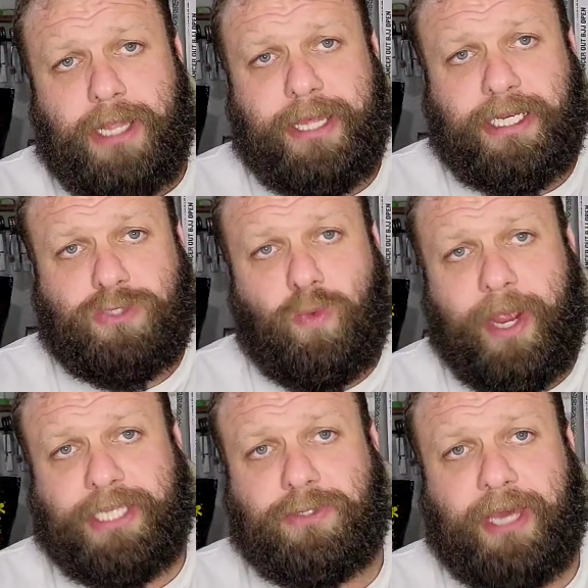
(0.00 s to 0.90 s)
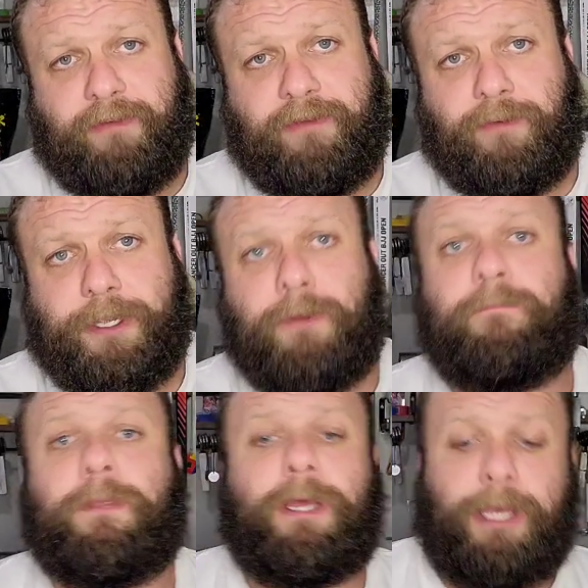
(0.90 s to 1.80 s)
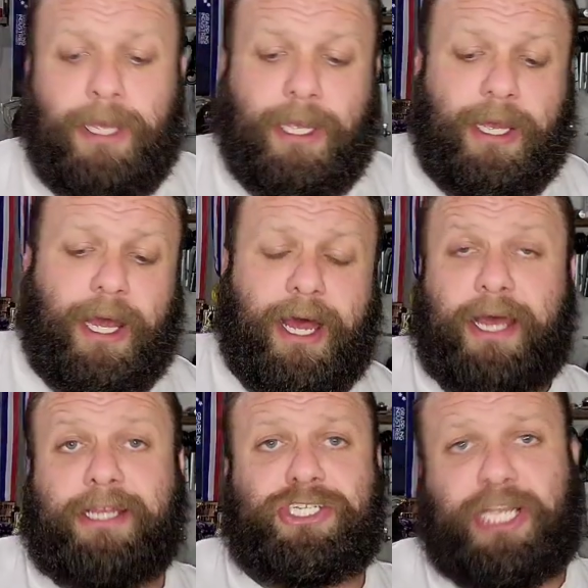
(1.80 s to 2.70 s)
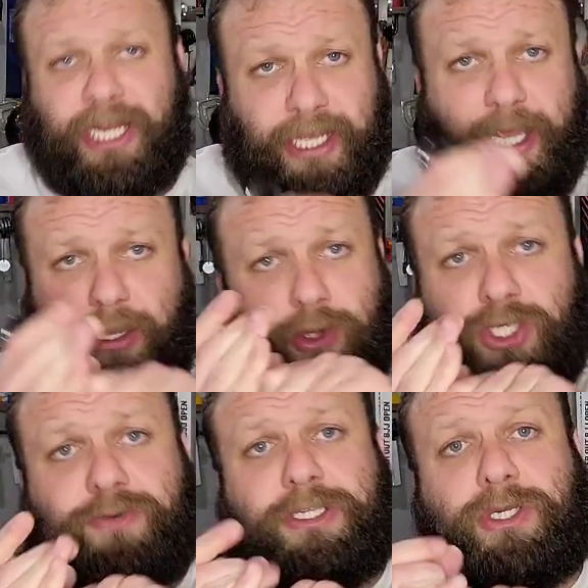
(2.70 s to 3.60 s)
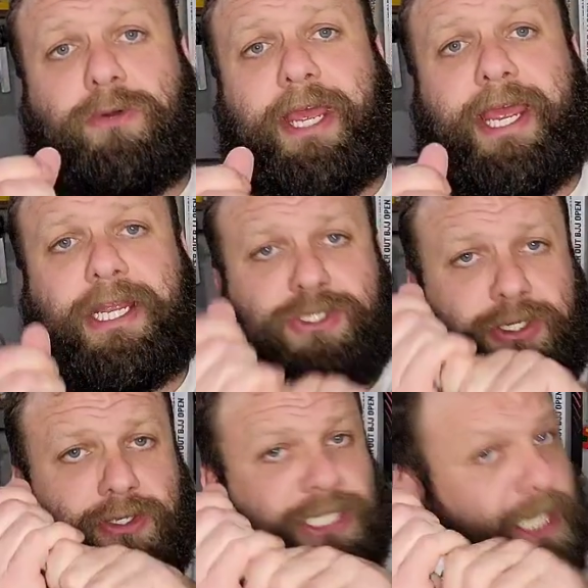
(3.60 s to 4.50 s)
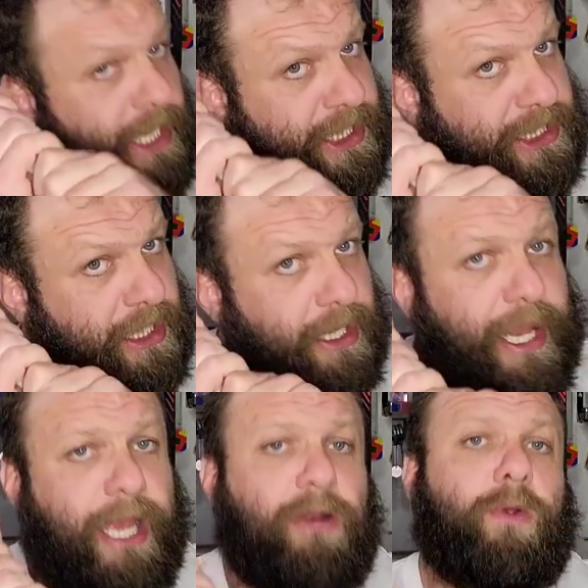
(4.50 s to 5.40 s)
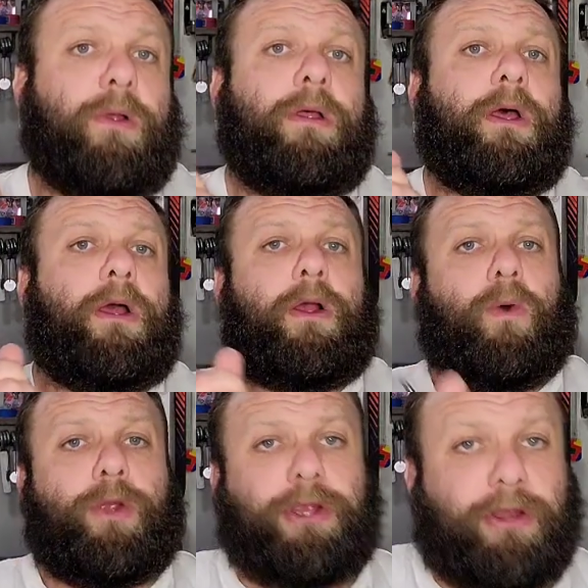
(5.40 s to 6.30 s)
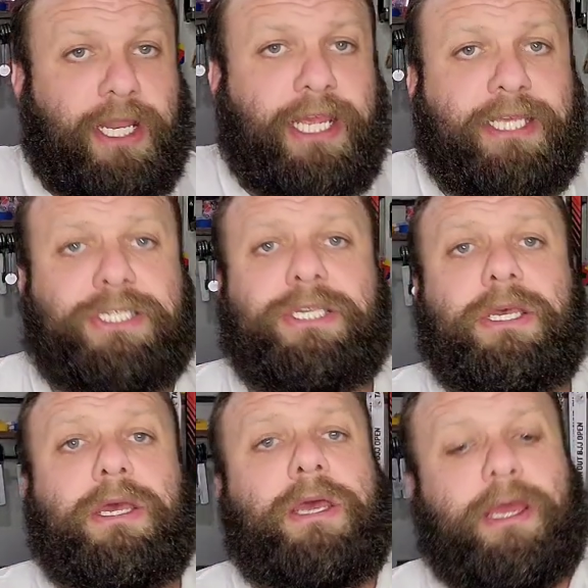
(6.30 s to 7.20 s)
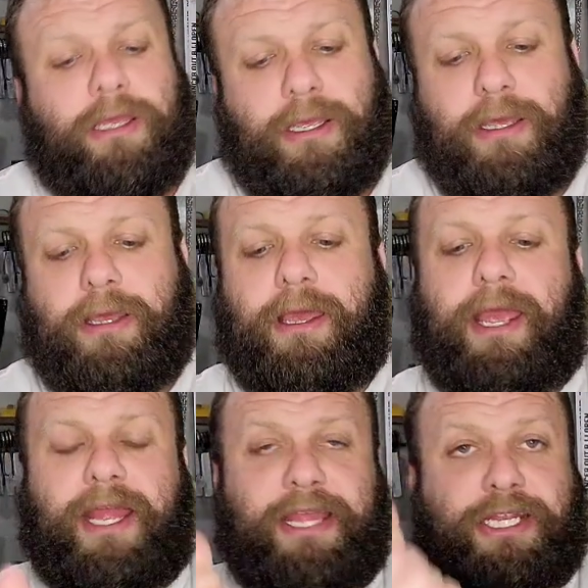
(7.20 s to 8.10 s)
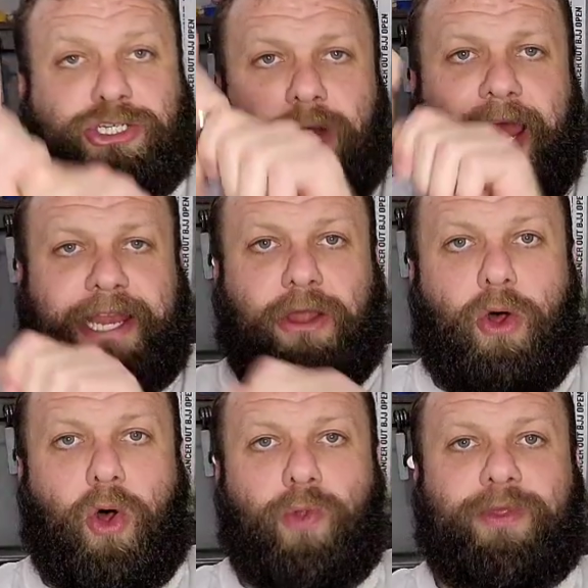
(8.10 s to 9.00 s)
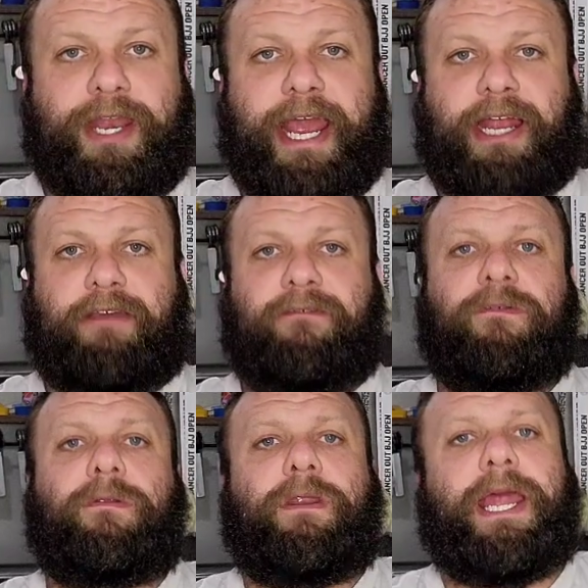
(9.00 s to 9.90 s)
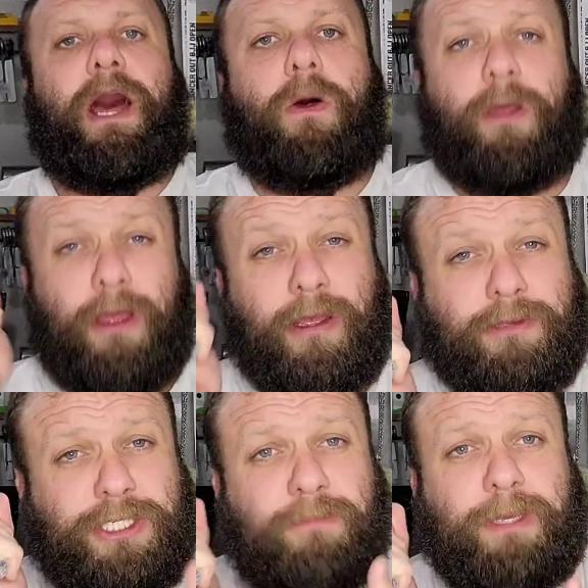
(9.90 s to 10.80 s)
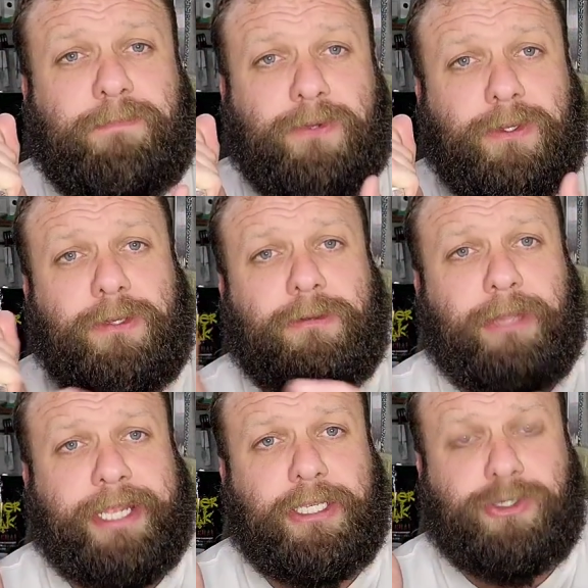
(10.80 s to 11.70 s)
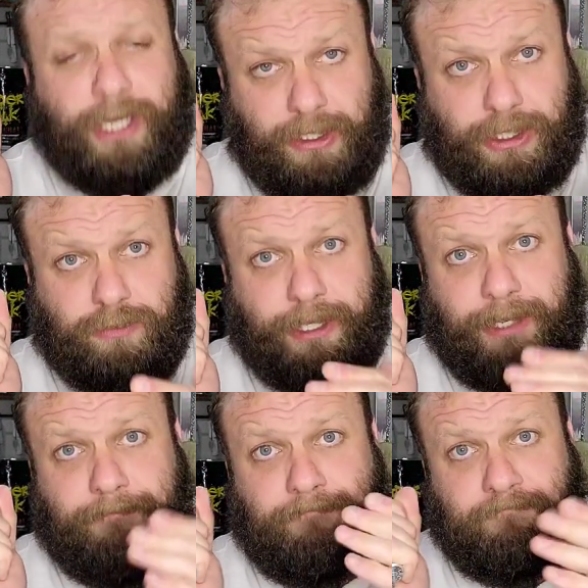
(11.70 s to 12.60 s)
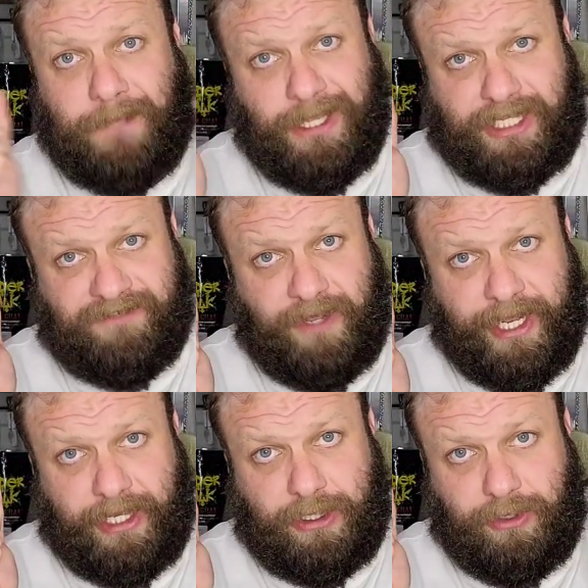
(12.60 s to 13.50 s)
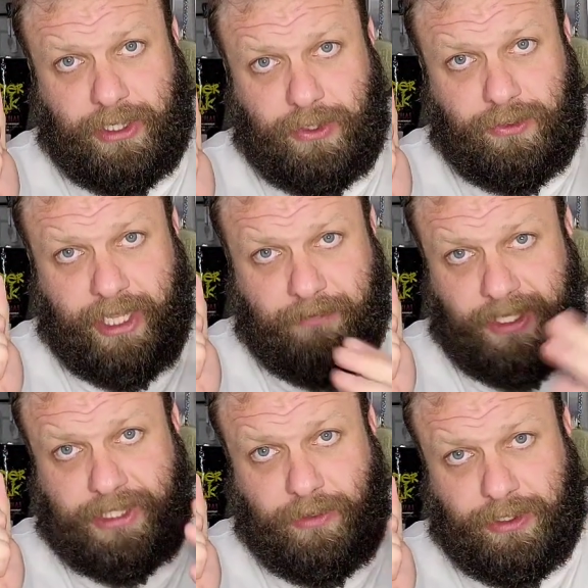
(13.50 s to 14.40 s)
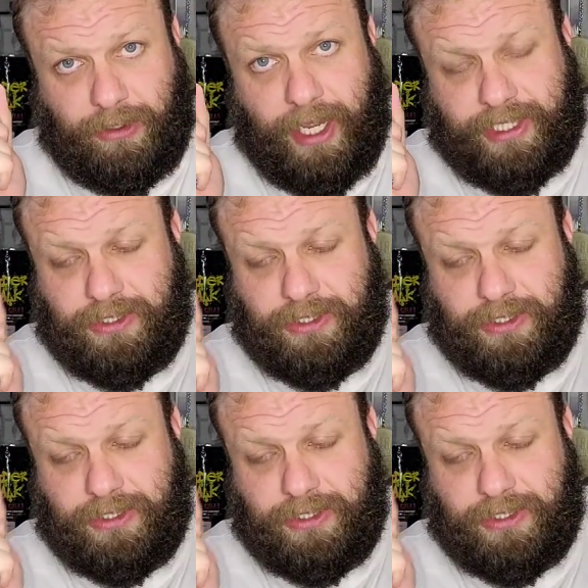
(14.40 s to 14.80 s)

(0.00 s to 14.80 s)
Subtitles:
that is way too heavy for you, cheating it closed with two hands, or using an extended handle or your knees. and then trying to hold the negative. Now, some people like to train this way, and that's fine. You can do that. I'm not telling you not